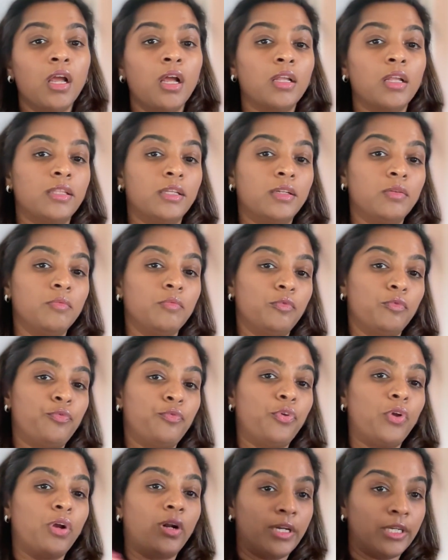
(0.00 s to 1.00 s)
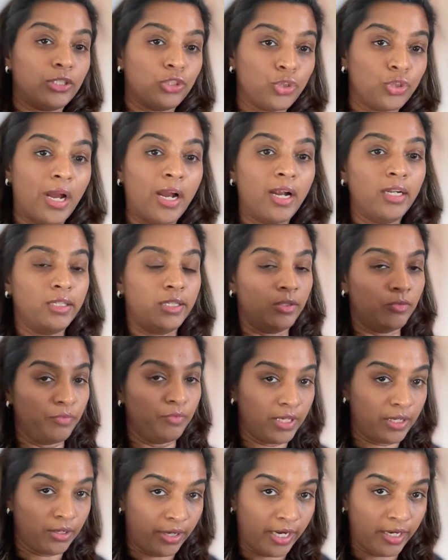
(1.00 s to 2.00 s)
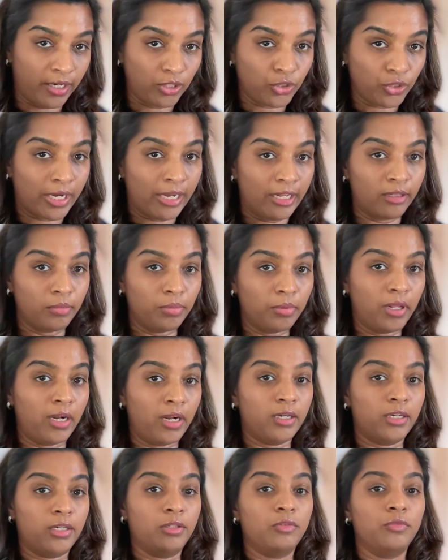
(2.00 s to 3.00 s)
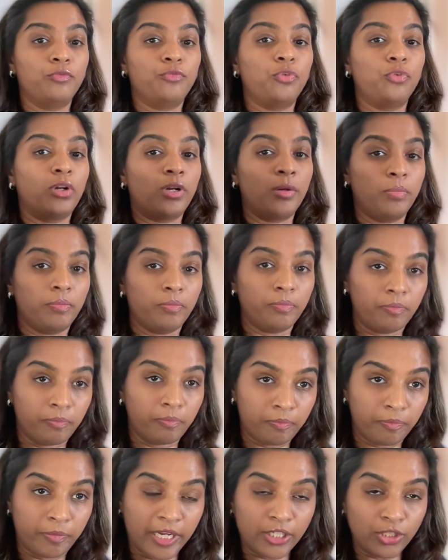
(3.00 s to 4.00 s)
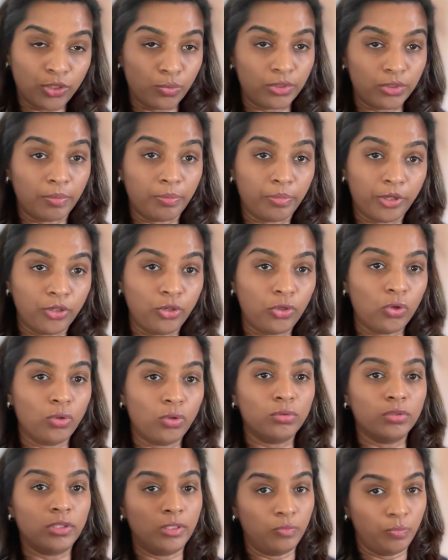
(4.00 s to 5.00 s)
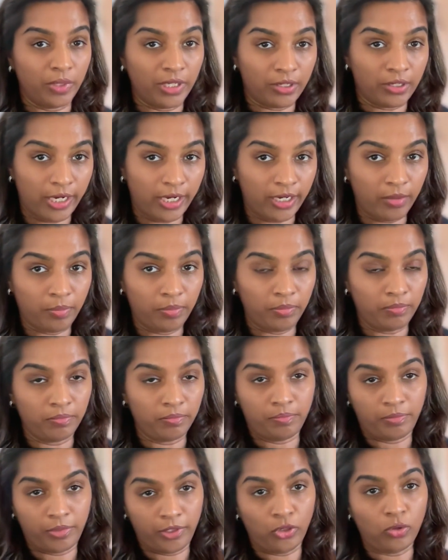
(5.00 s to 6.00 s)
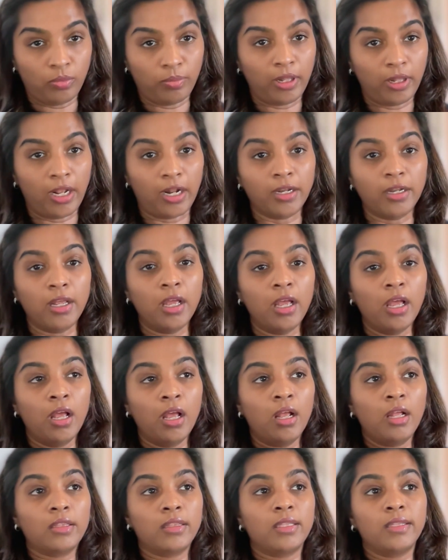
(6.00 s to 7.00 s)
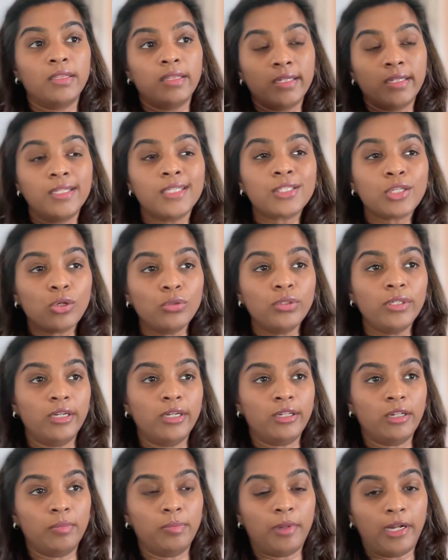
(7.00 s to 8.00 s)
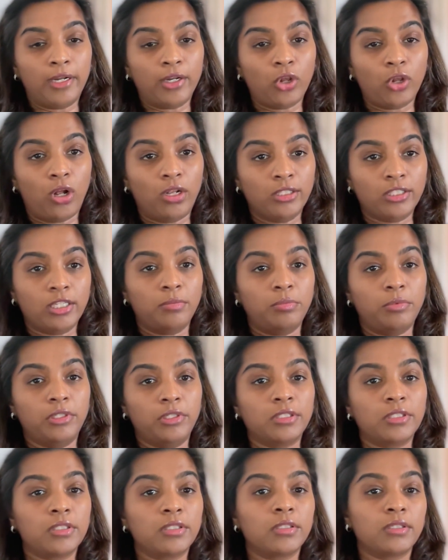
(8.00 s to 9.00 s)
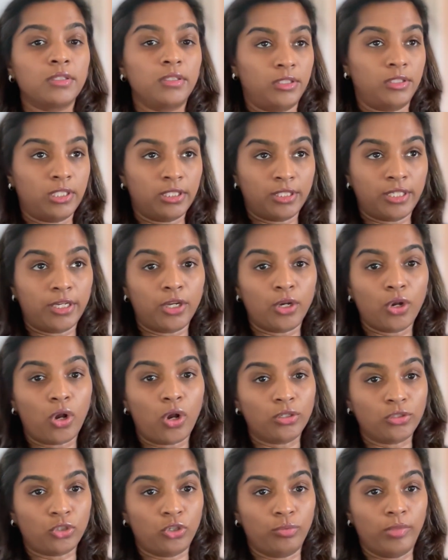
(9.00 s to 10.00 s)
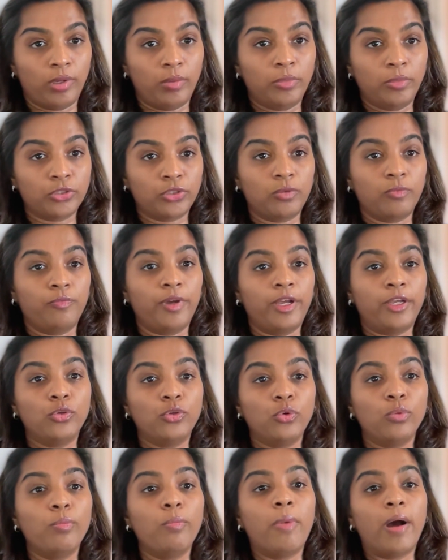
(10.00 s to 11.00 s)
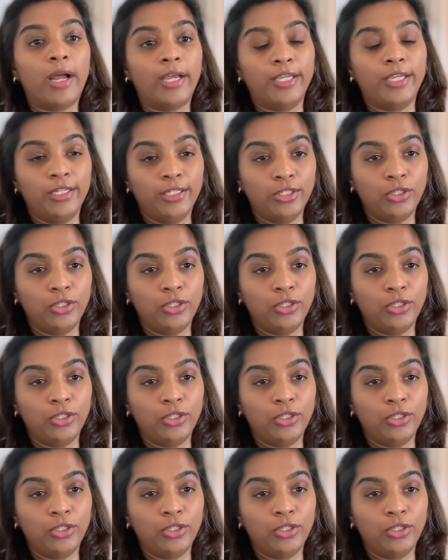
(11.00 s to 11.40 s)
Then if you are a child, then we create a child plan. And if you're a patient with a PDO, then we create a PDO plan. the discount dental plan concept is just like a Costco membership where you mm. buy hmm.